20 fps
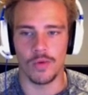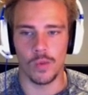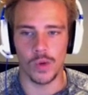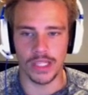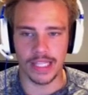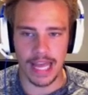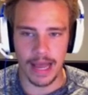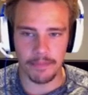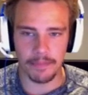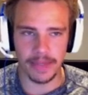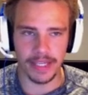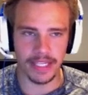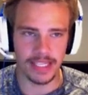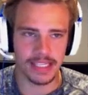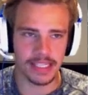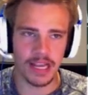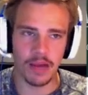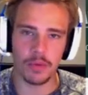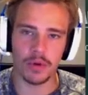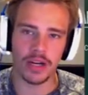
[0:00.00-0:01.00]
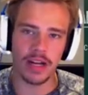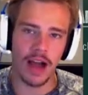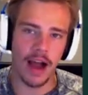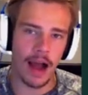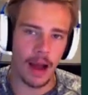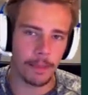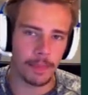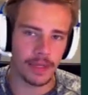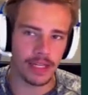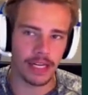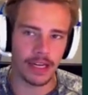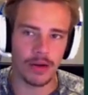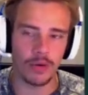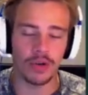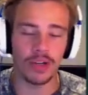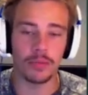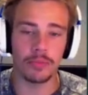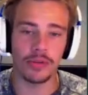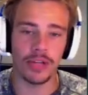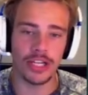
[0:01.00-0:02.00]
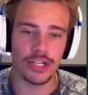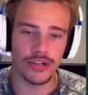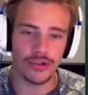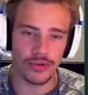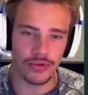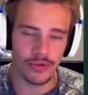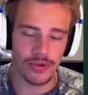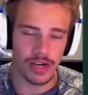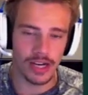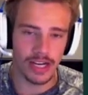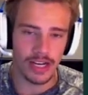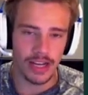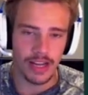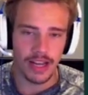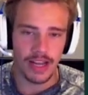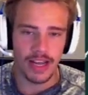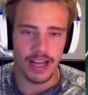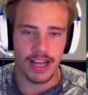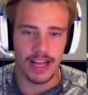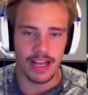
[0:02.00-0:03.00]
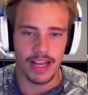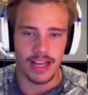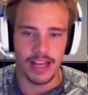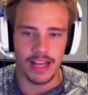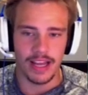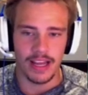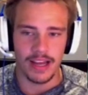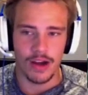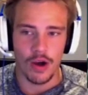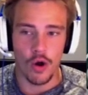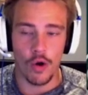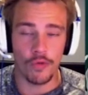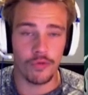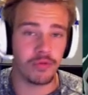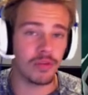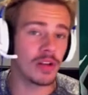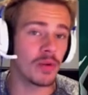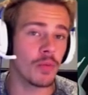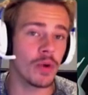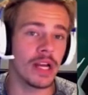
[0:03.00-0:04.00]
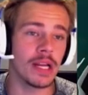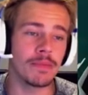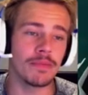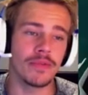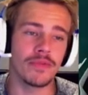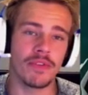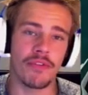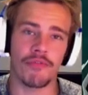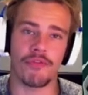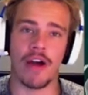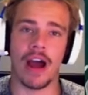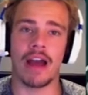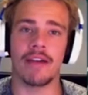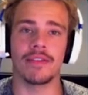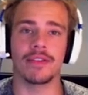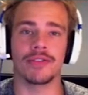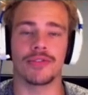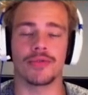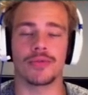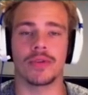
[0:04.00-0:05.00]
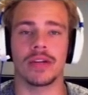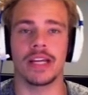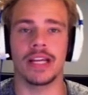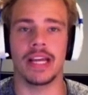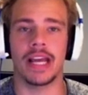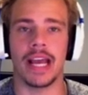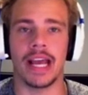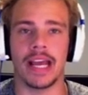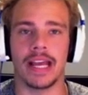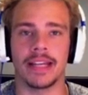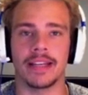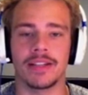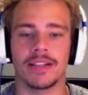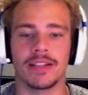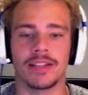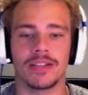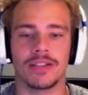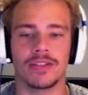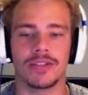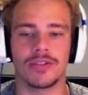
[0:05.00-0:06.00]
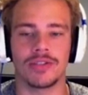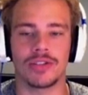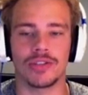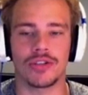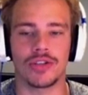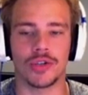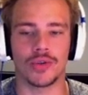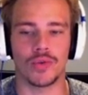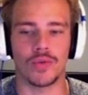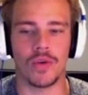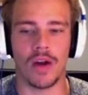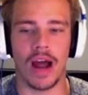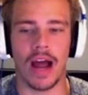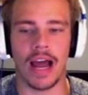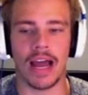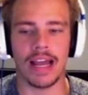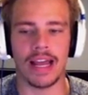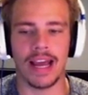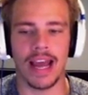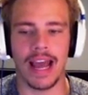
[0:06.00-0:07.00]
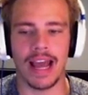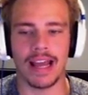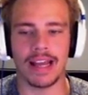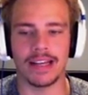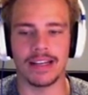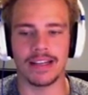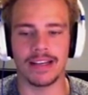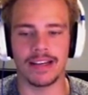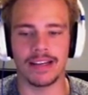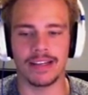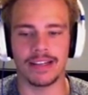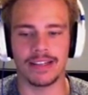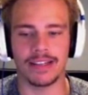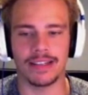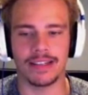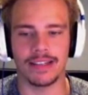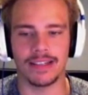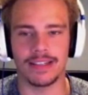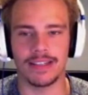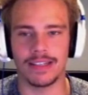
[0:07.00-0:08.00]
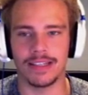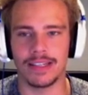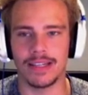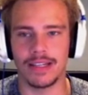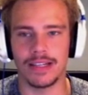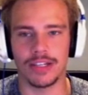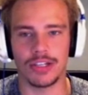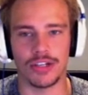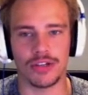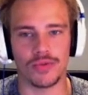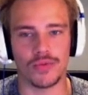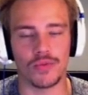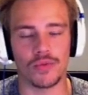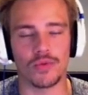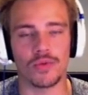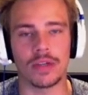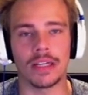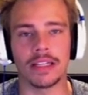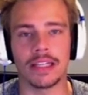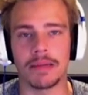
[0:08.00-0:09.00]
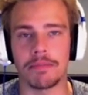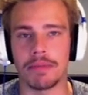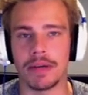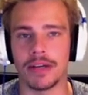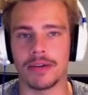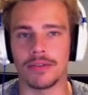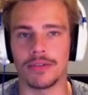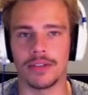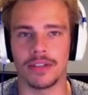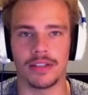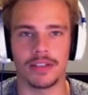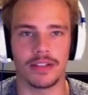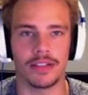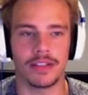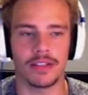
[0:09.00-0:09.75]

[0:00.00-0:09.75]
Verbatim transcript: With that being said, we're going to hop in here. We're going to play Troy. Hopefully win, move to five and three, and try and just really build.